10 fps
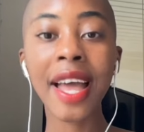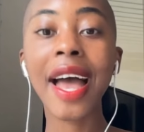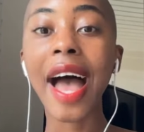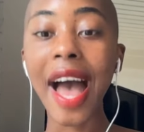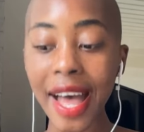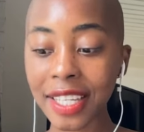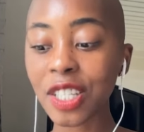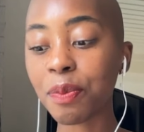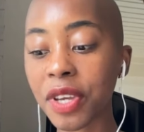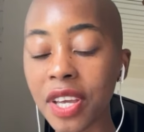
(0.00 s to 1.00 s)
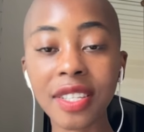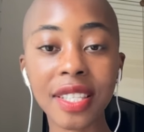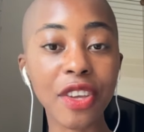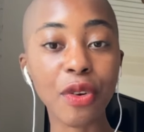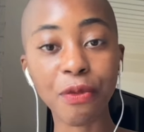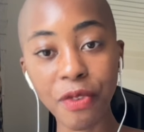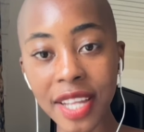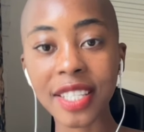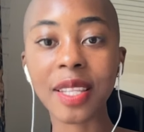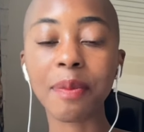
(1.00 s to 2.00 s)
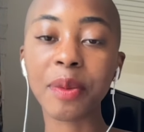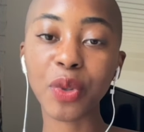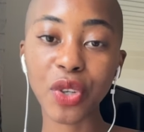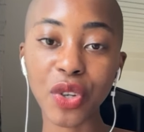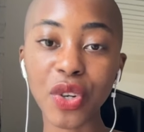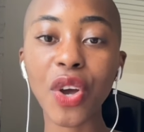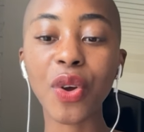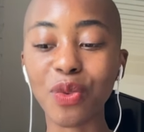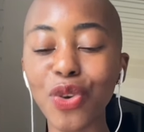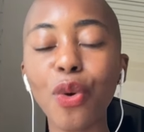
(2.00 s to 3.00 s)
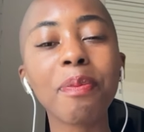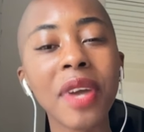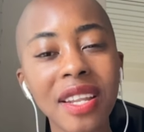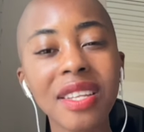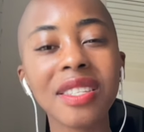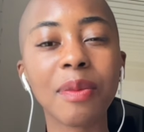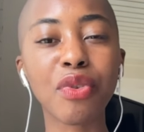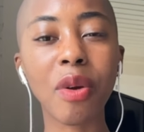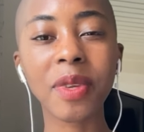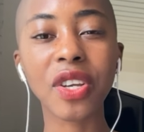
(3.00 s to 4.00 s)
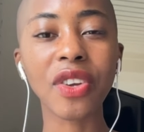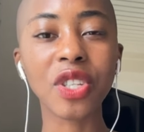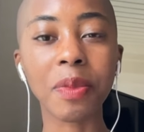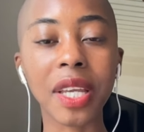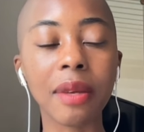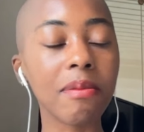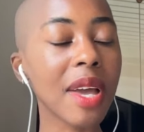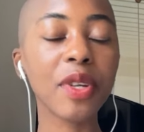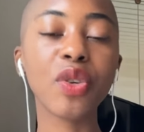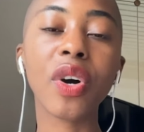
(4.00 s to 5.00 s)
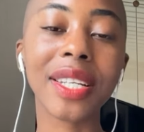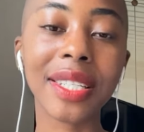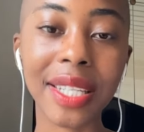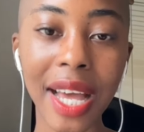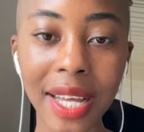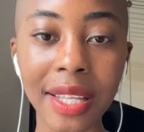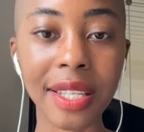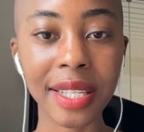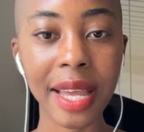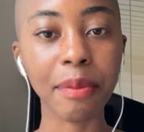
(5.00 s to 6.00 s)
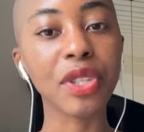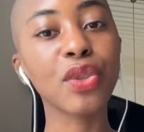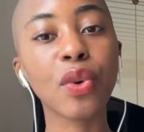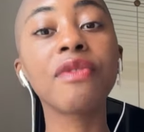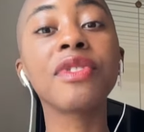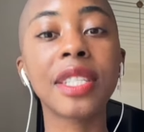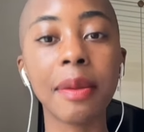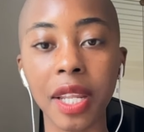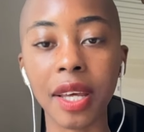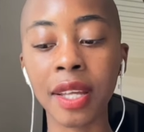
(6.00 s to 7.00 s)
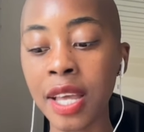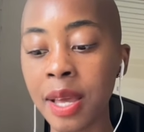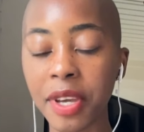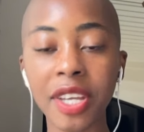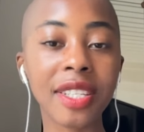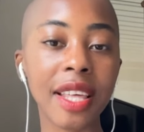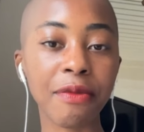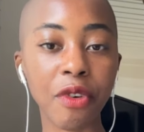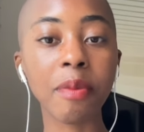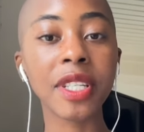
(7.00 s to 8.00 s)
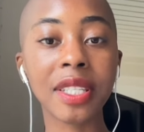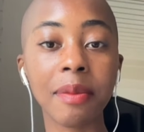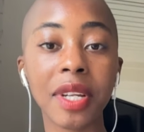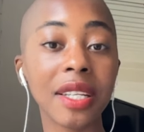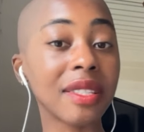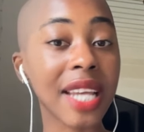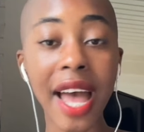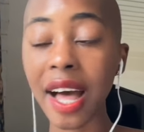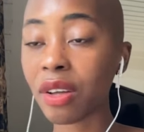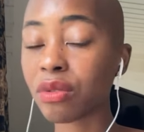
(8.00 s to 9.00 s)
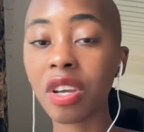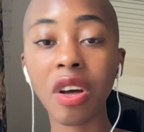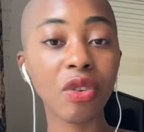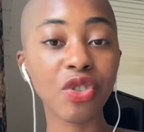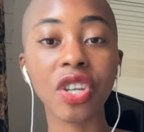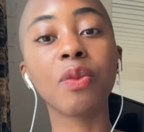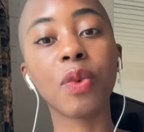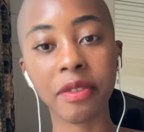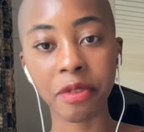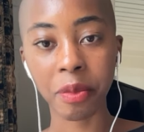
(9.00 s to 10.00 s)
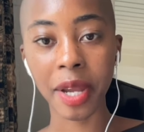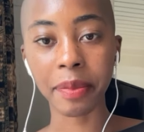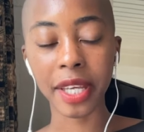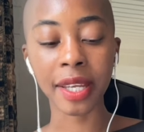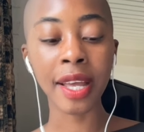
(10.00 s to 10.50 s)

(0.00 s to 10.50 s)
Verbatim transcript: And because they're your friends, the people you know, your opinions are probably going to be maybe not exactly the same, but sort of similar because they're from a similar town, culture, whatever it might be.